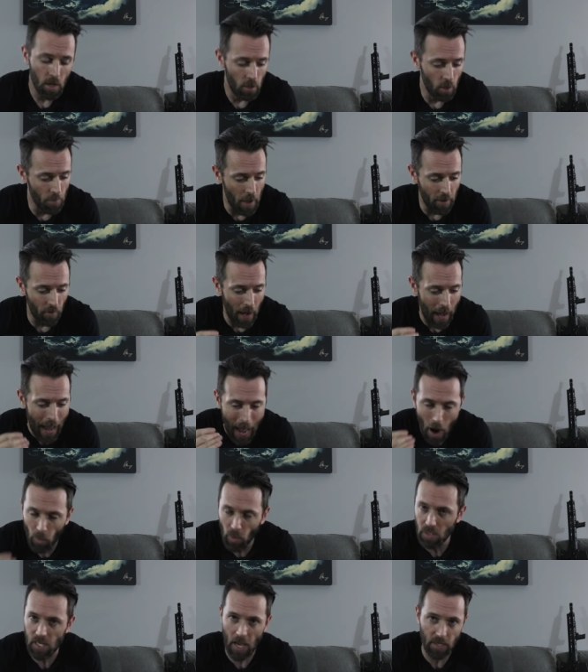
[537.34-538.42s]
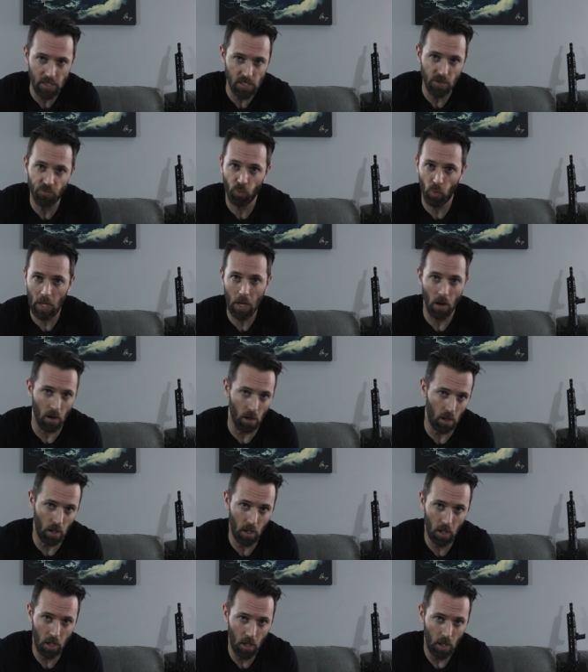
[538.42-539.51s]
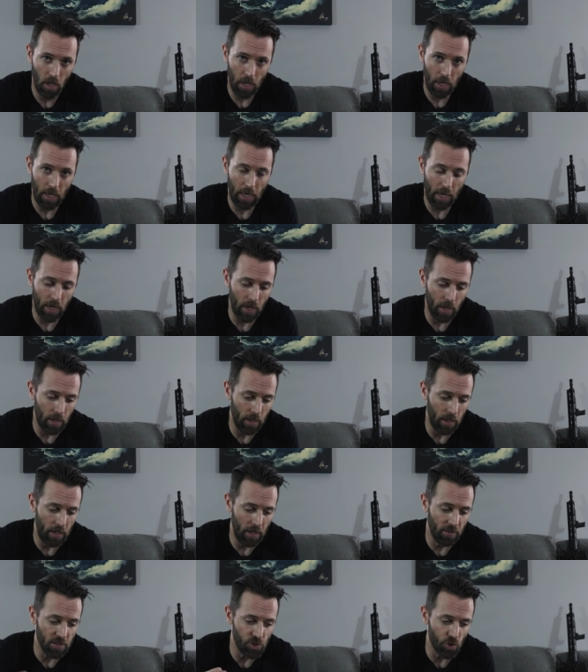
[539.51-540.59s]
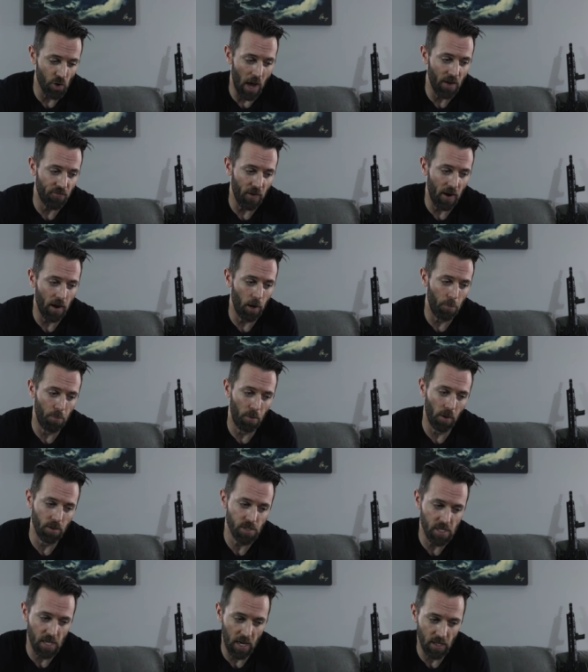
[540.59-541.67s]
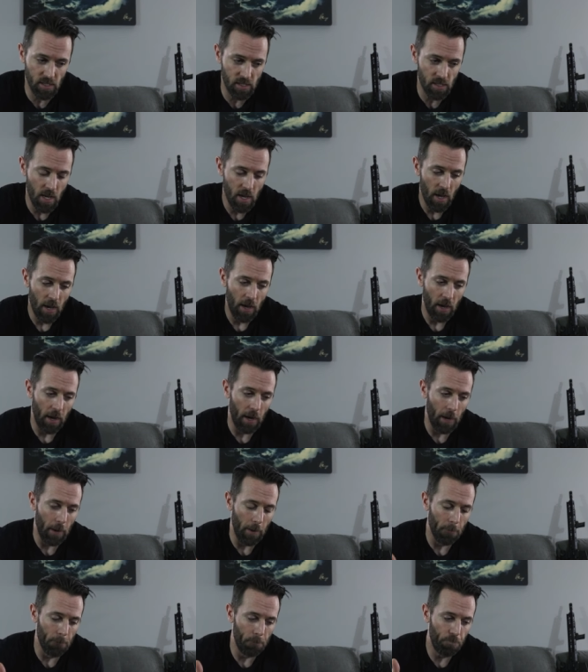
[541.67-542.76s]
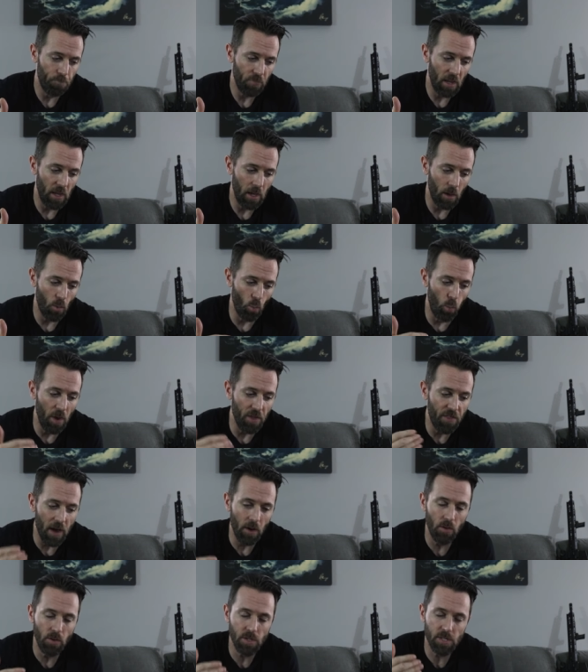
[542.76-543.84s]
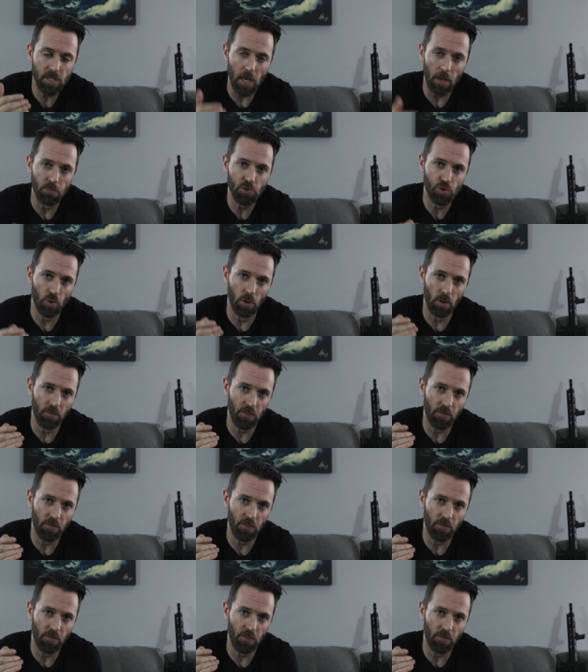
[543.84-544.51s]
no matter how attentive we are uh, in the dry fire process, um, without some sort